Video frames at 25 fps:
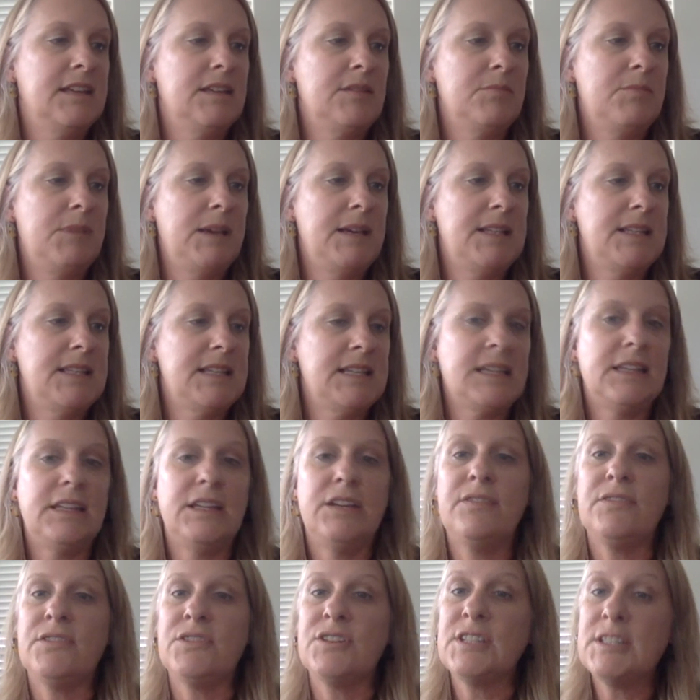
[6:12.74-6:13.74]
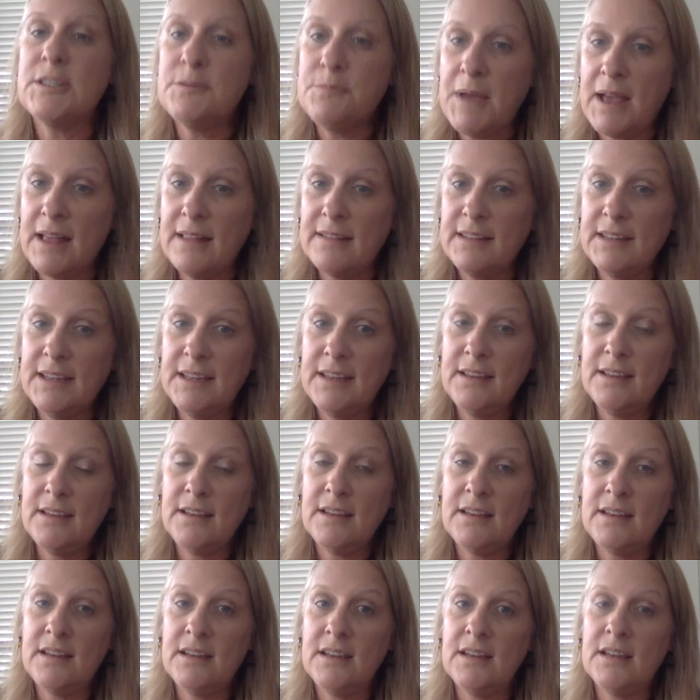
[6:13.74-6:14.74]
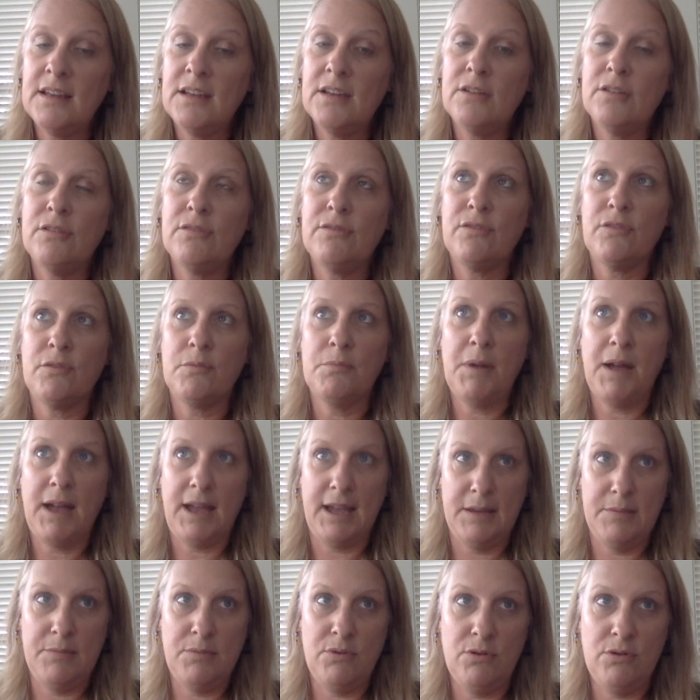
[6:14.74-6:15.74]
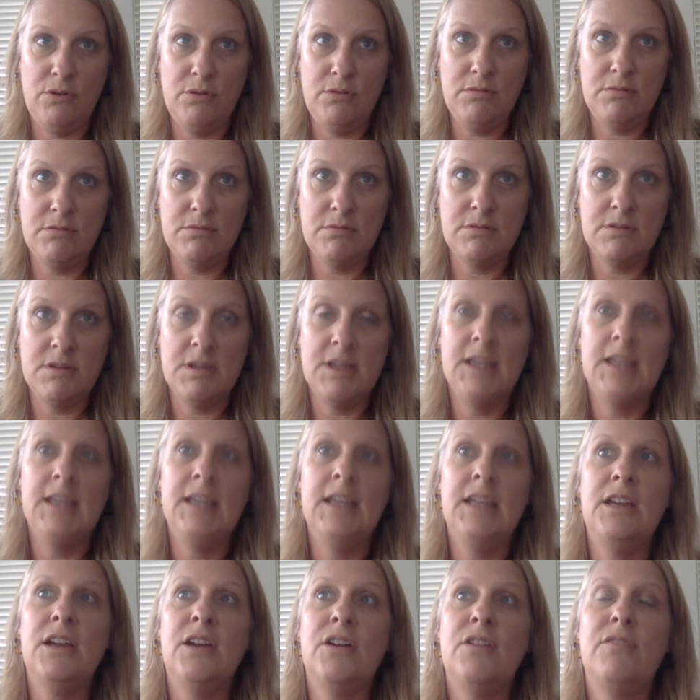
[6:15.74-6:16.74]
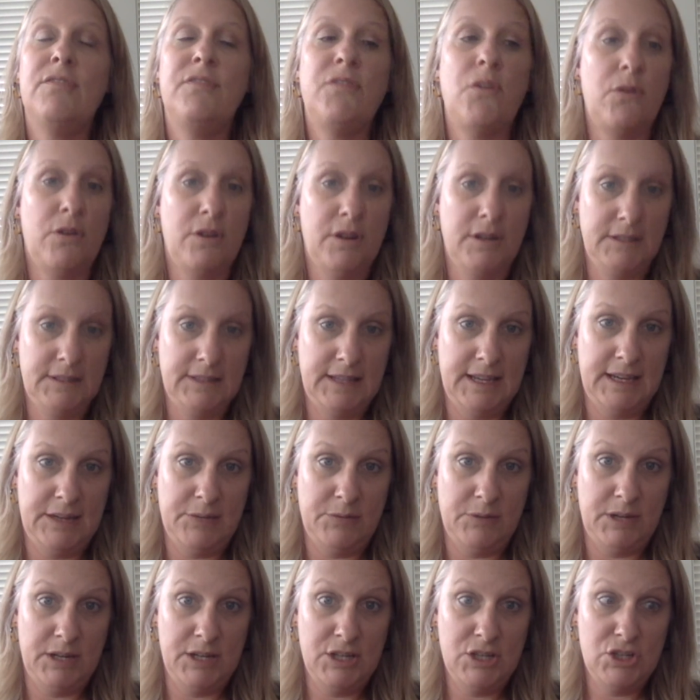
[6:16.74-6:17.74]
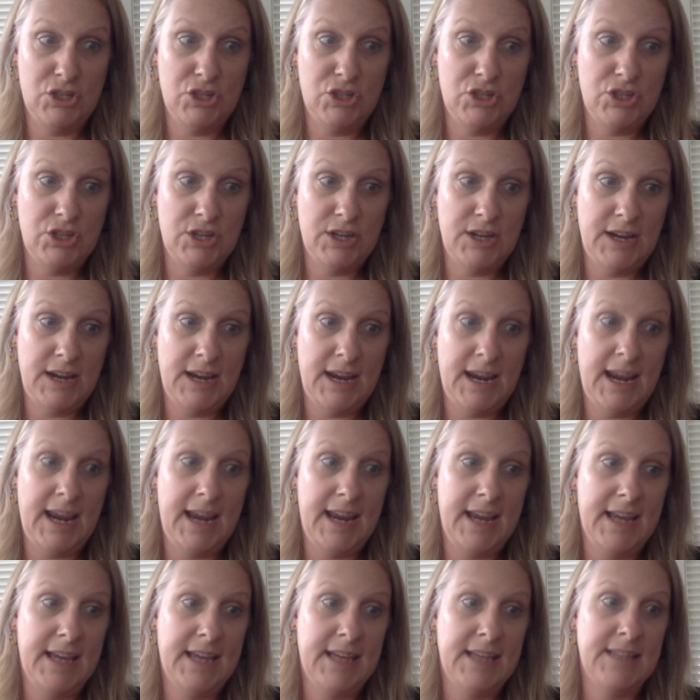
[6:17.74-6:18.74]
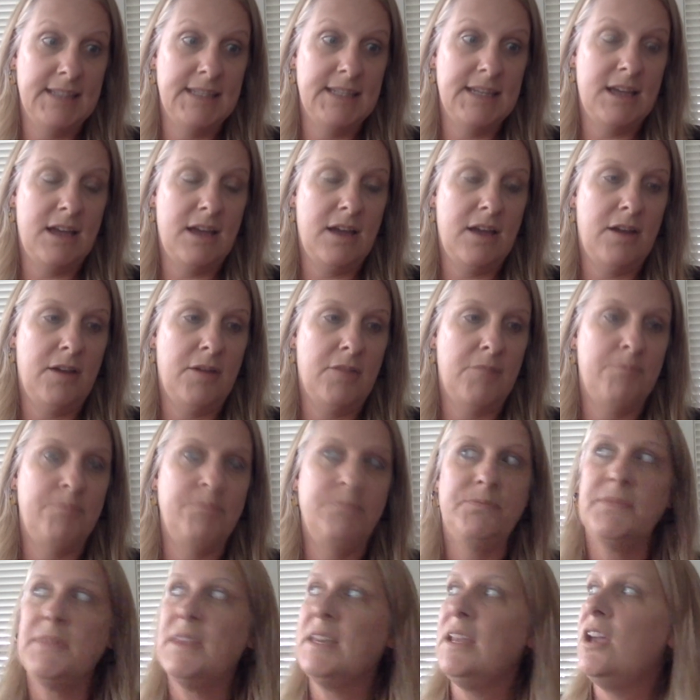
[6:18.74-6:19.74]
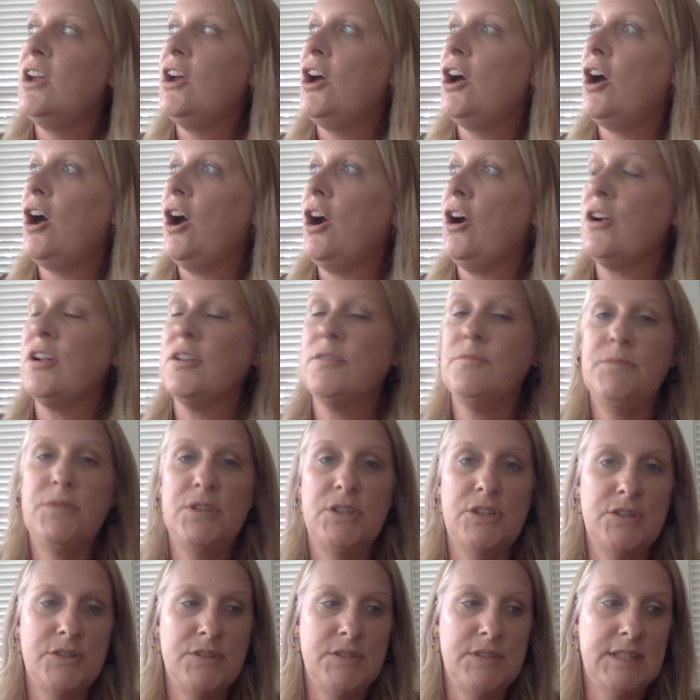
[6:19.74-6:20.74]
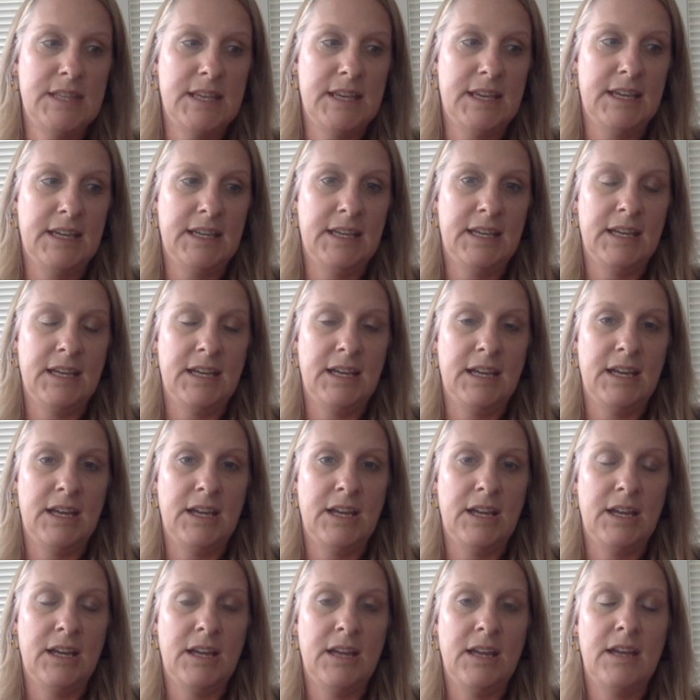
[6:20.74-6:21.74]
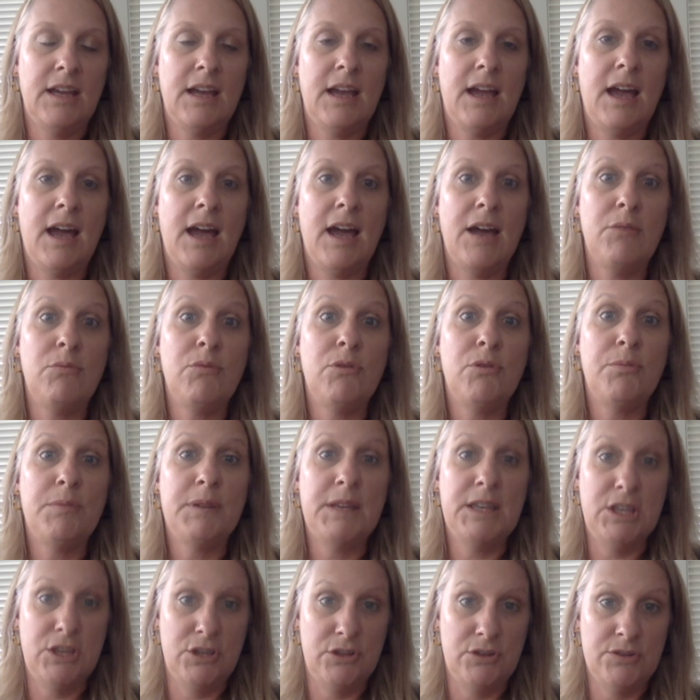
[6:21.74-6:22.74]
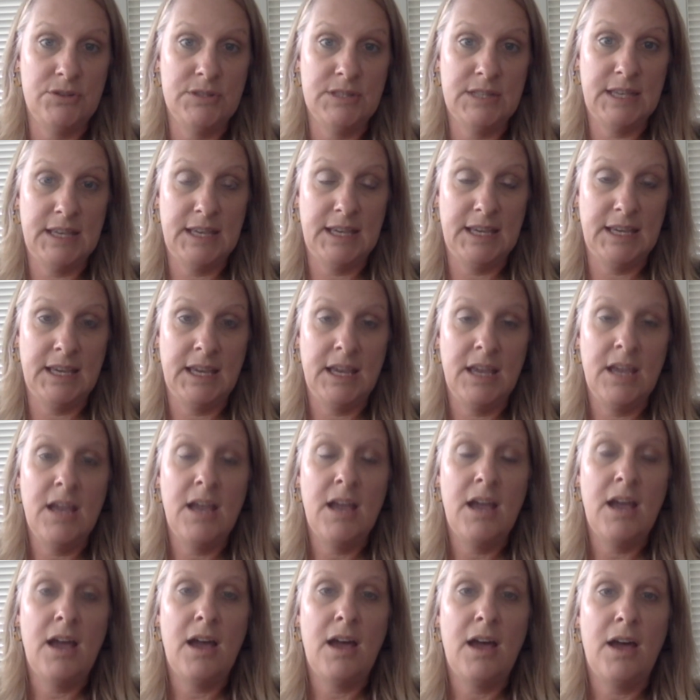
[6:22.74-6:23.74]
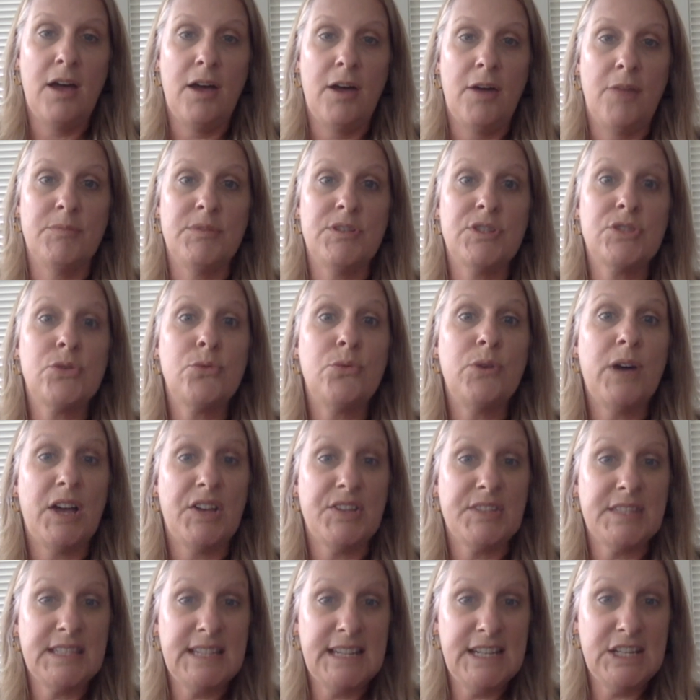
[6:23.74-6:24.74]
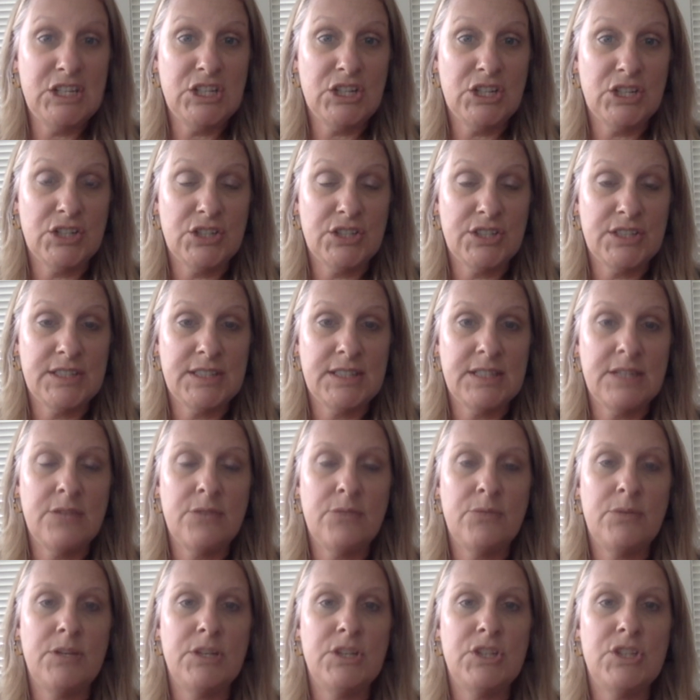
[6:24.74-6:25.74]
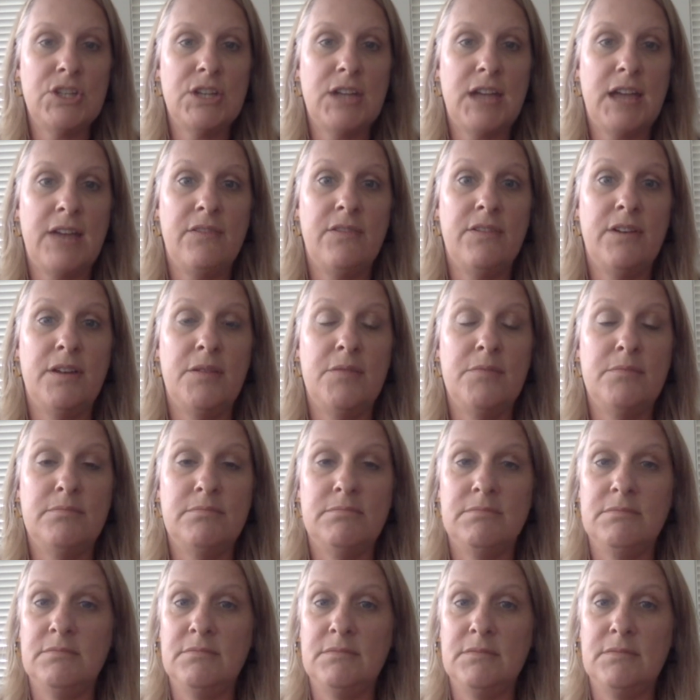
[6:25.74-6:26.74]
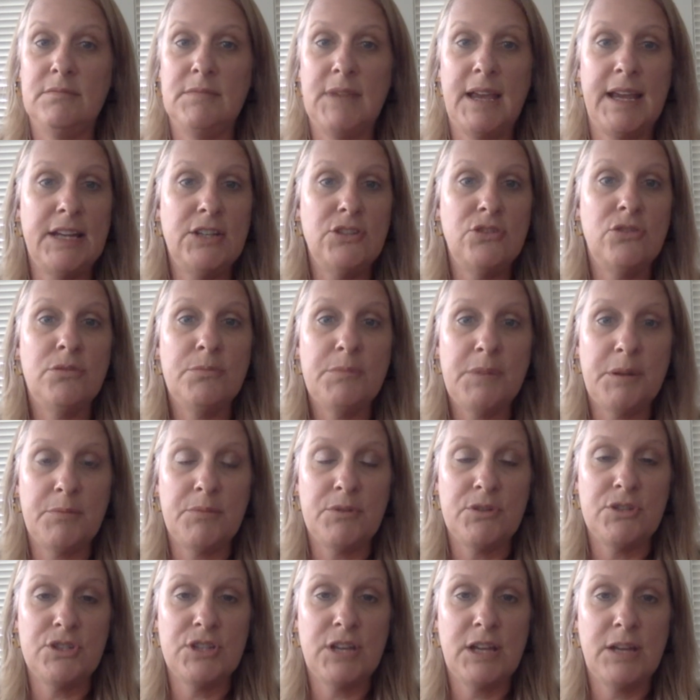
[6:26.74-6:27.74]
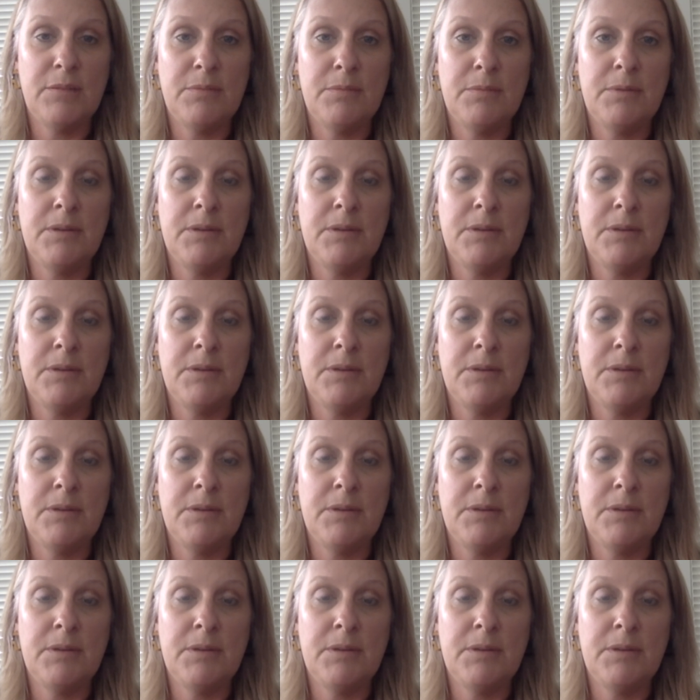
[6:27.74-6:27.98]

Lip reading: basically for spelling, for Bible, foreign language, and art and music, I will be using Schoolhouse Teachers, which I have an annual membership